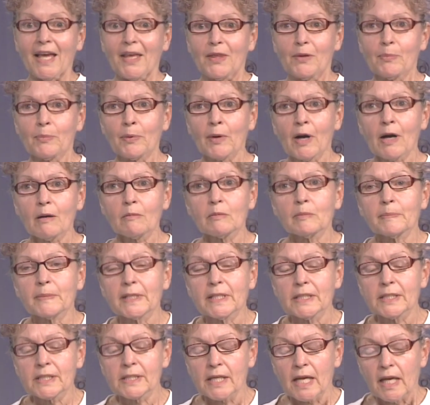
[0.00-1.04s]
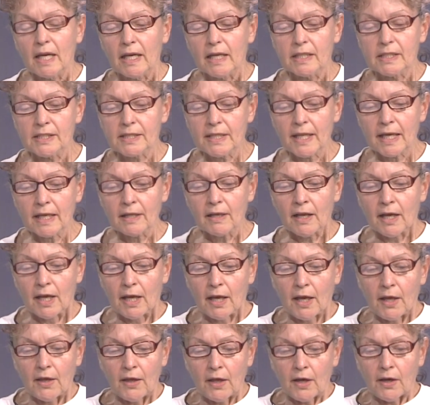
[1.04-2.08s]
The problem is that
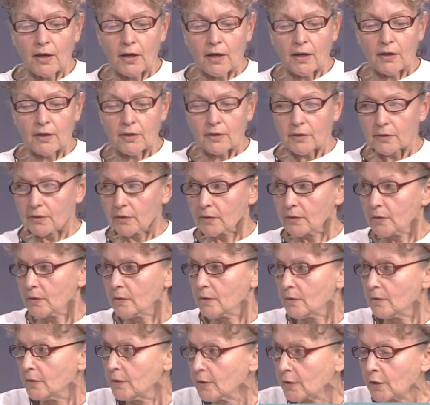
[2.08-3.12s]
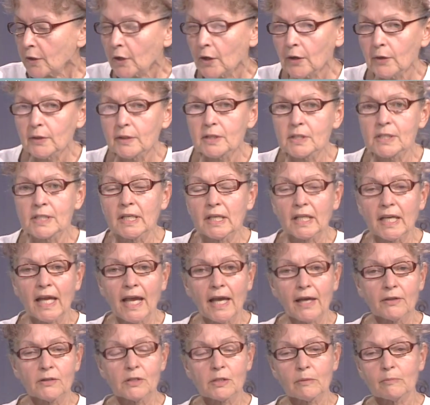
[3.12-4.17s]
the current city
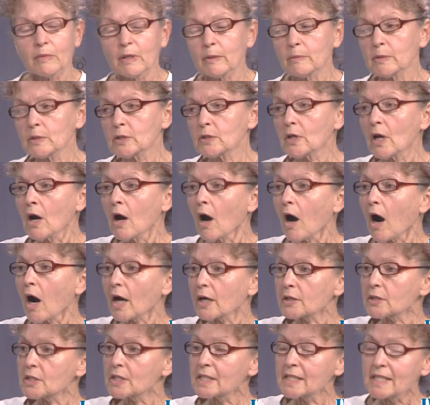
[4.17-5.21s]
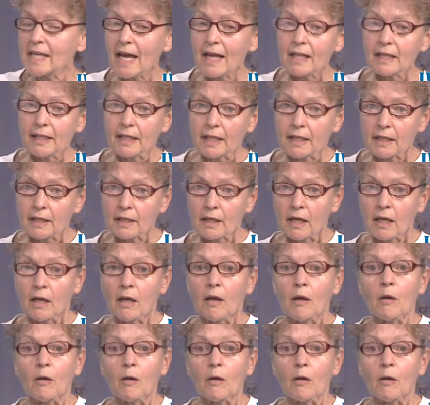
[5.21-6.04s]
council members are selling